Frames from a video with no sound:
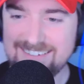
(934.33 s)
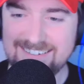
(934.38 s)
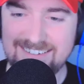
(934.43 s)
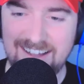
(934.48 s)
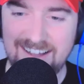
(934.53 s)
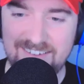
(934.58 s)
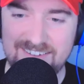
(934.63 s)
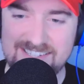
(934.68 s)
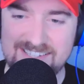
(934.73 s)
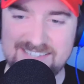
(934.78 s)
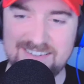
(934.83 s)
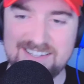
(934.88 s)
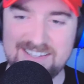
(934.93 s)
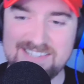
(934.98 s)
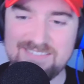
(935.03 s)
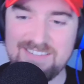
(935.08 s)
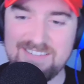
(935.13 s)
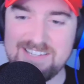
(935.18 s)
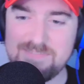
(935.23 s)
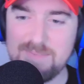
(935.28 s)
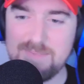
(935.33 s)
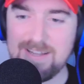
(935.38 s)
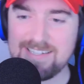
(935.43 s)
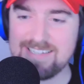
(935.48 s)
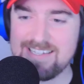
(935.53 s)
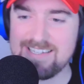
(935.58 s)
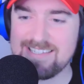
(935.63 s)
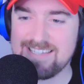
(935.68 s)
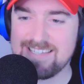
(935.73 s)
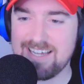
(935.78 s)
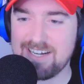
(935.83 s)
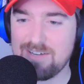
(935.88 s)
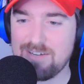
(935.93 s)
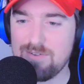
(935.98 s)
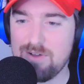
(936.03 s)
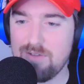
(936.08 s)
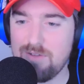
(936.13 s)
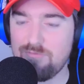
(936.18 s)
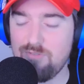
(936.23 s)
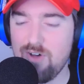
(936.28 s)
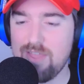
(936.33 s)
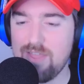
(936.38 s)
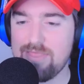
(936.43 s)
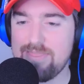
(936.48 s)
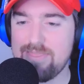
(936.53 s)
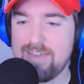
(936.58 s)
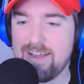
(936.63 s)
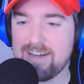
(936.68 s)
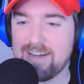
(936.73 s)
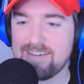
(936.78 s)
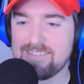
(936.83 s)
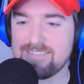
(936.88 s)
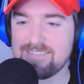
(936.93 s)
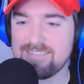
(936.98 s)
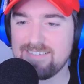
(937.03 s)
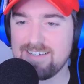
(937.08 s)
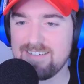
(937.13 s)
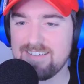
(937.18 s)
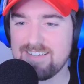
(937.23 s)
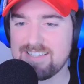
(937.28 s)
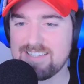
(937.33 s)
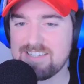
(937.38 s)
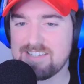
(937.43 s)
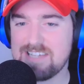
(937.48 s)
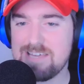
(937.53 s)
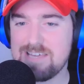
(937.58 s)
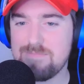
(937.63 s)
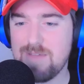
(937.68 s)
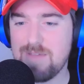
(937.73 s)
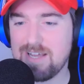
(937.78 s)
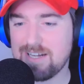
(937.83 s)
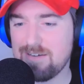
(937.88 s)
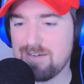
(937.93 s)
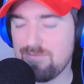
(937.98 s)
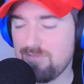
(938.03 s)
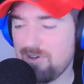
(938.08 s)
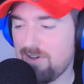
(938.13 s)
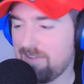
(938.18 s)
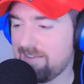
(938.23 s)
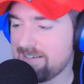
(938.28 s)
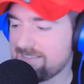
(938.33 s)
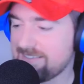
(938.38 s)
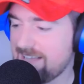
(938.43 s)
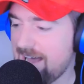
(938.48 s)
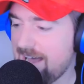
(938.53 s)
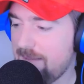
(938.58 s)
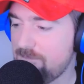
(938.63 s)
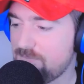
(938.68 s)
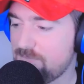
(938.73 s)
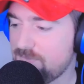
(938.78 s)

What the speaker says: Let's make this like a fun thing. Let's just keep making it fun like that.